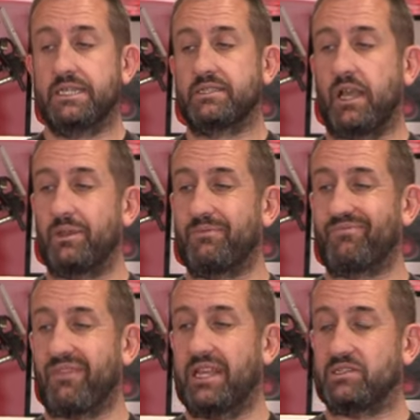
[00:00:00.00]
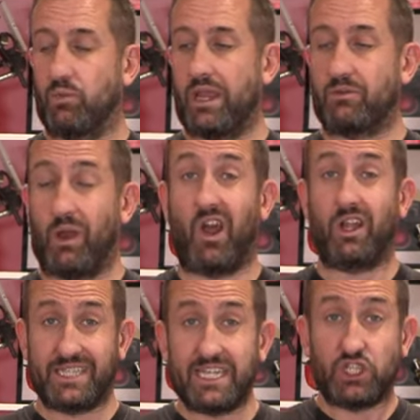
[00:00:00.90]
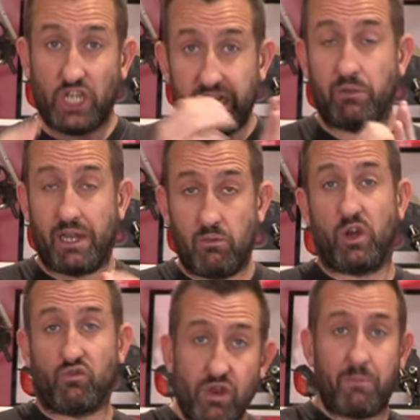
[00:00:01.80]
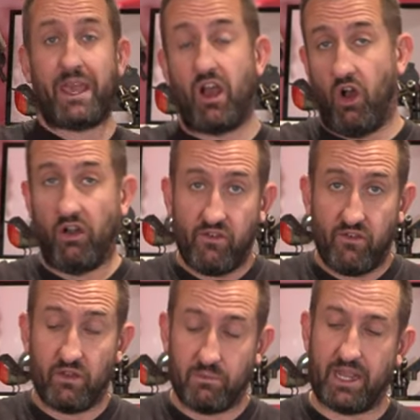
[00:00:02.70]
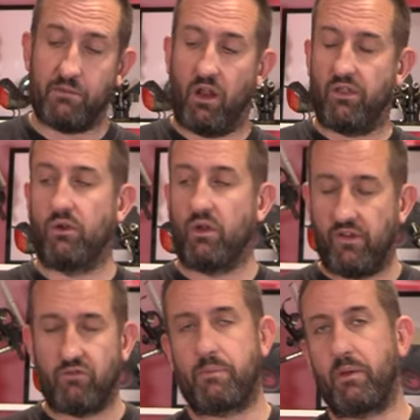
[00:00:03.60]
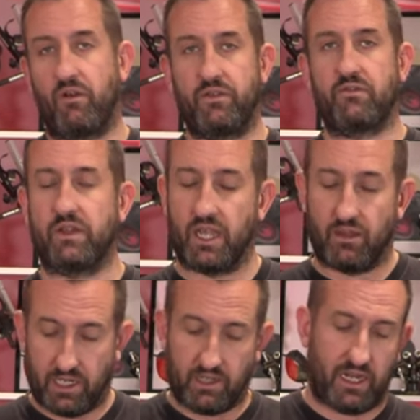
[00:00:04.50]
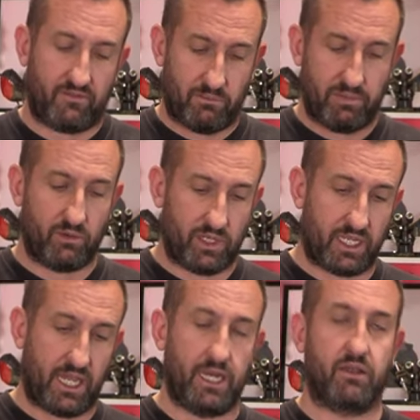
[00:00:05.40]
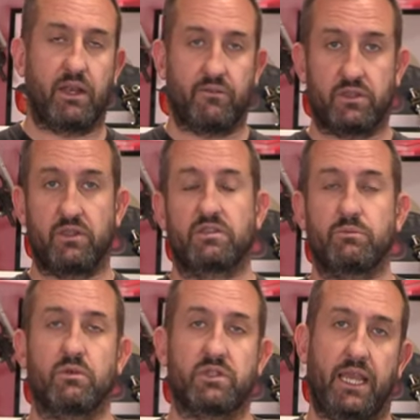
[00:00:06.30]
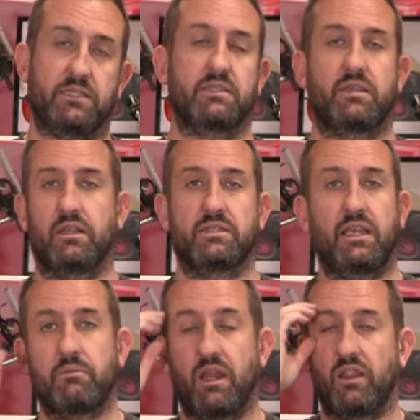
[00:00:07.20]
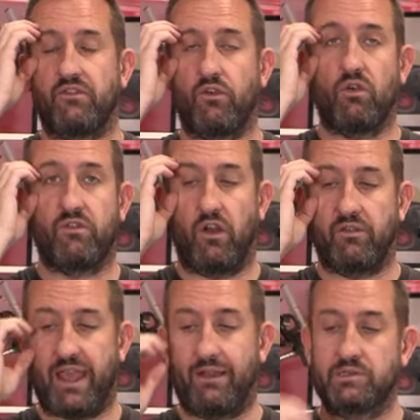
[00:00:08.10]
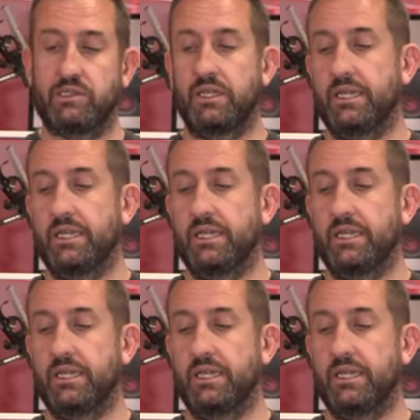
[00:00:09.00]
So it's a weird one. I did genuinely want to rip it off, but then I thought, if I rip it off in the video, then I'm going to have to build it again. I'm going to have to do some more tests. It's going to take me another 4 or 5 hours.